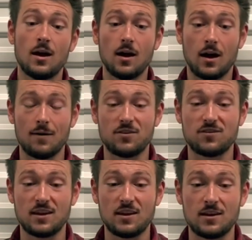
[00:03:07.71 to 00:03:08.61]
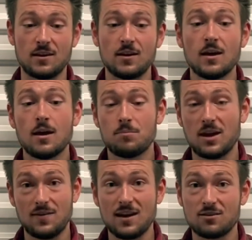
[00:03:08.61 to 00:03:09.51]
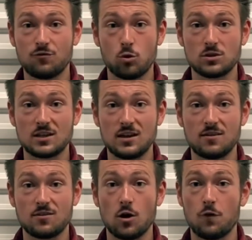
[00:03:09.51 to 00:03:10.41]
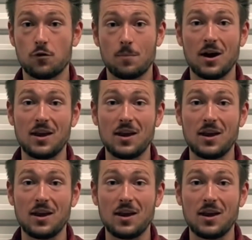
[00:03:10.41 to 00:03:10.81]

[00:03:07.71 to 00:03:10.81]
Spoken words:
I've seen PVS-14s go for about